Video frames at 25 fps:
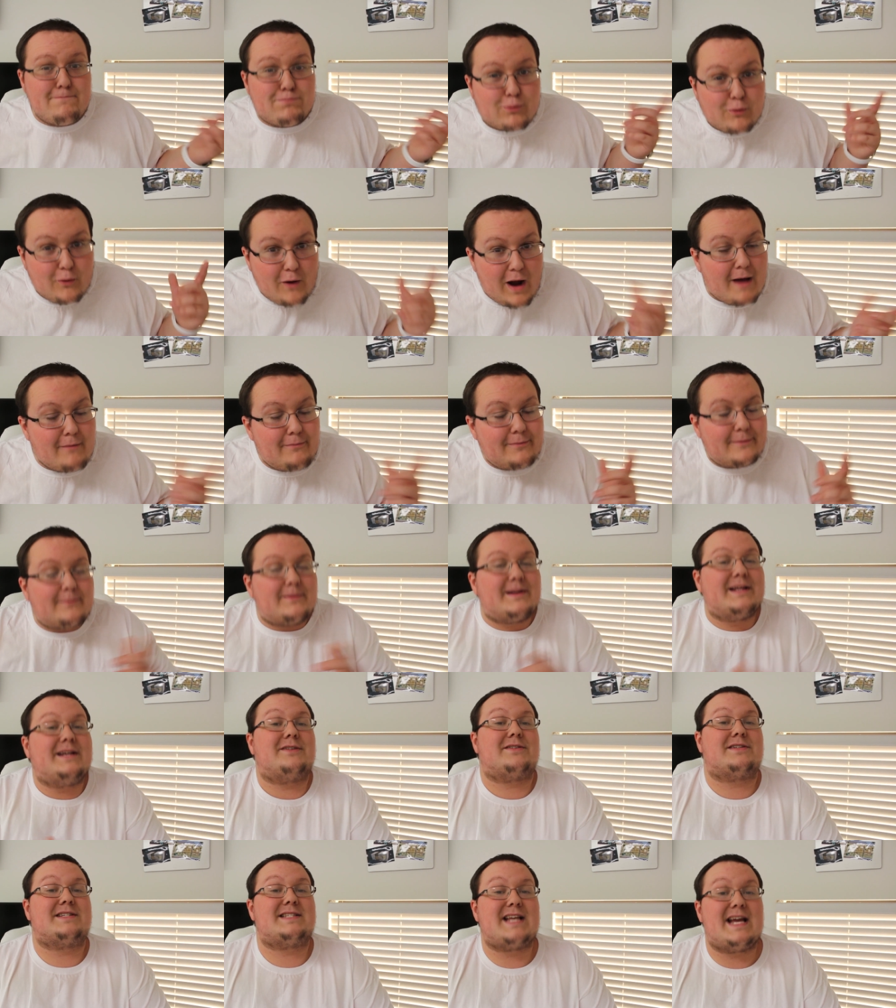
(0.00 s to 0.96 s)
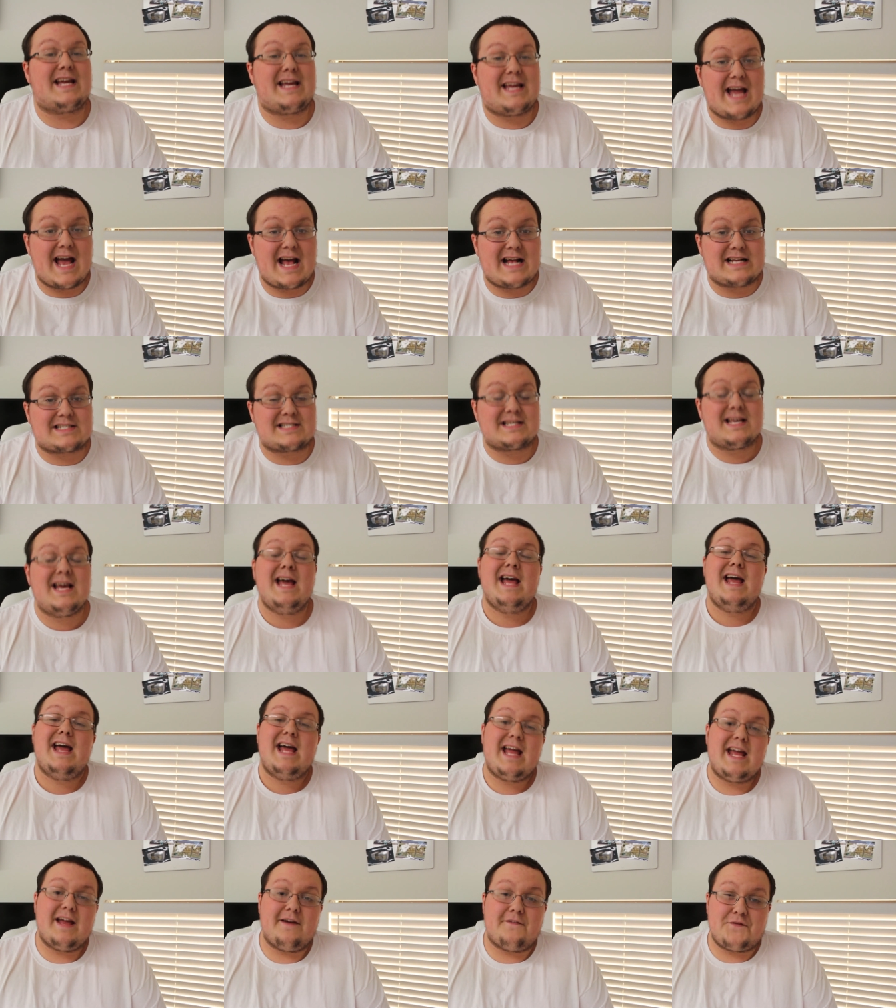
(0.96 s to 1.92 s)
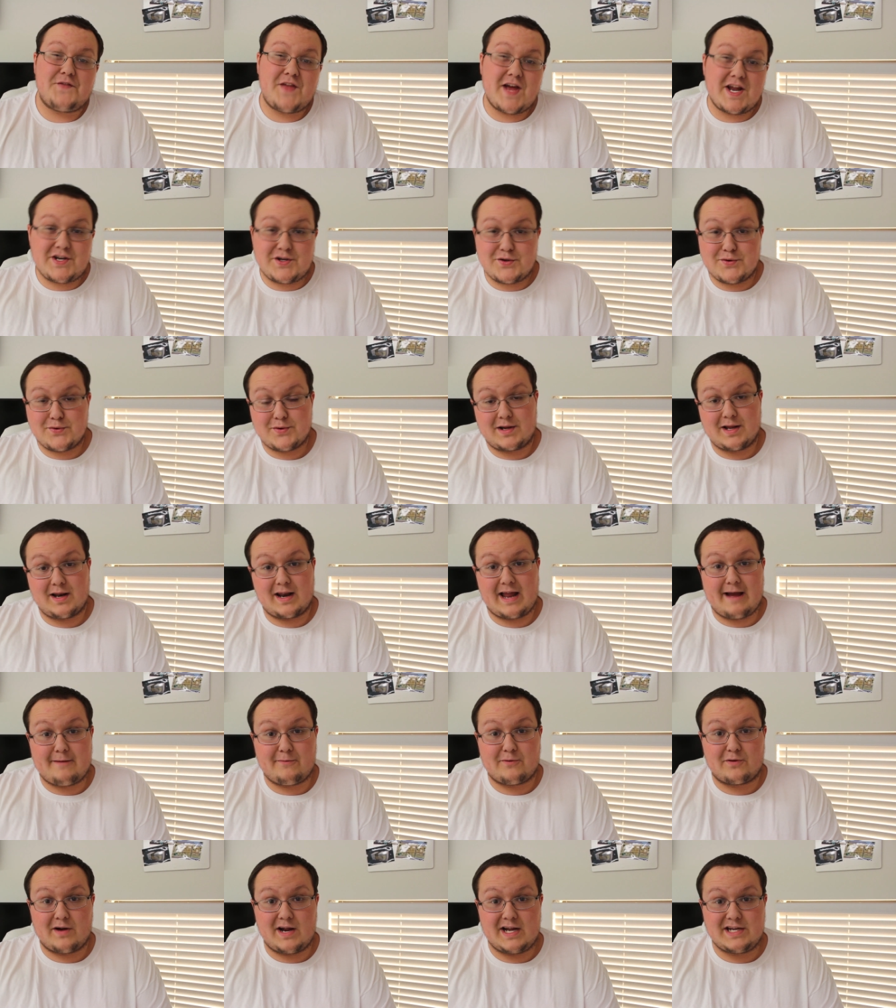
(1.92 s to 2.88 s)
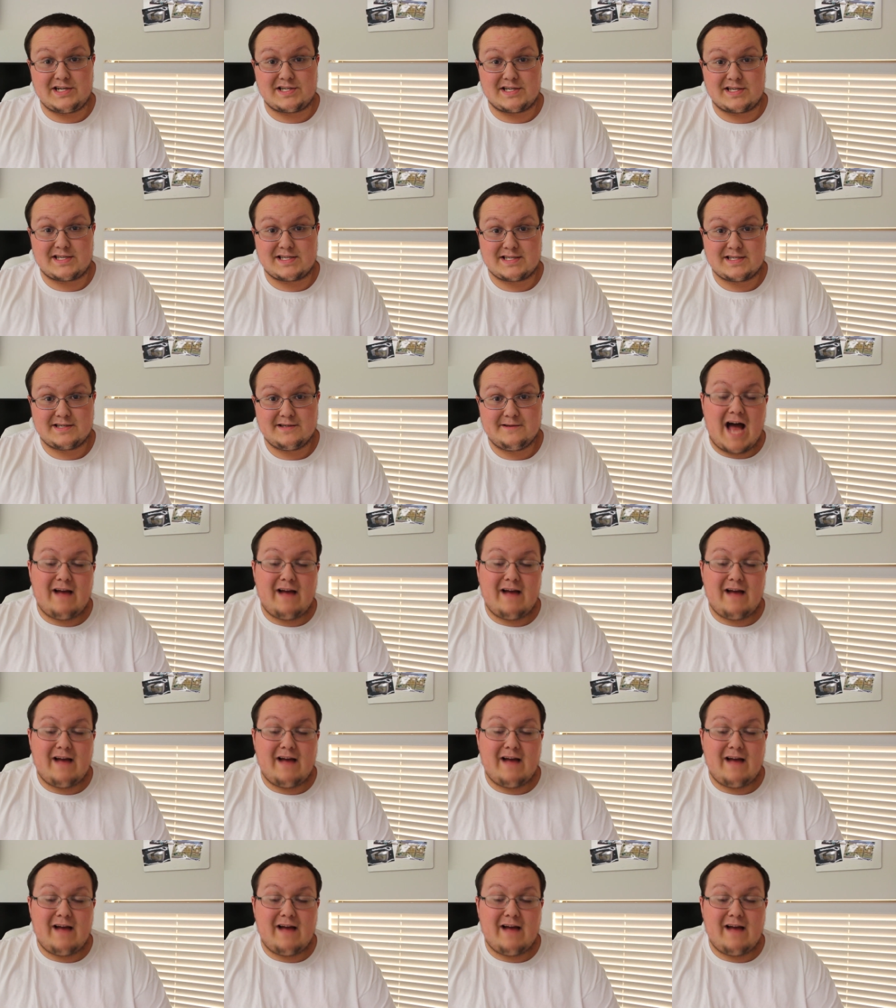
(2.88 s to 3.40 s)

probably will say yes if they do collaborations.